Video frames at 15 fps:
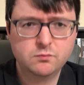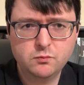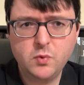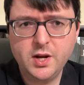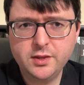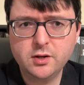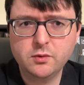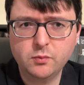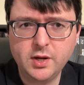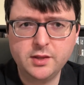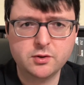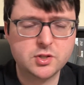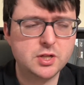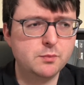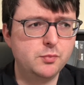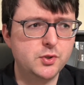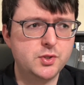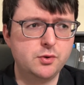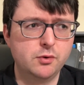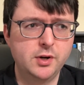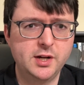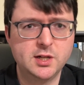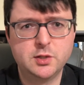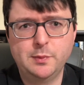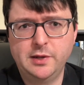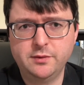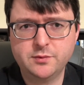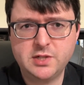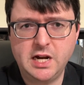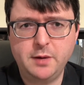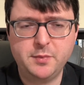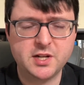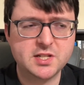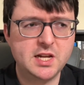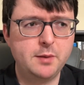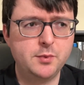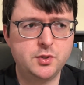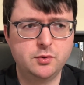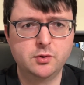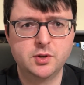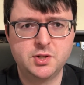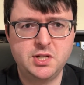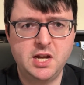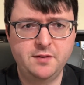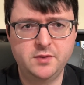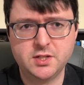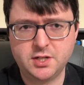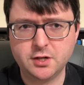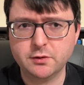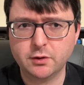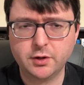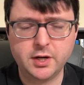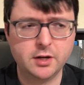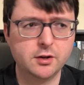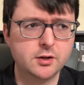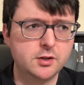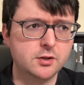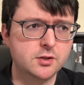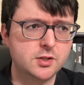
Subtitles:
rather simple story, and it's about stopping saboteurs, and you have this hero character.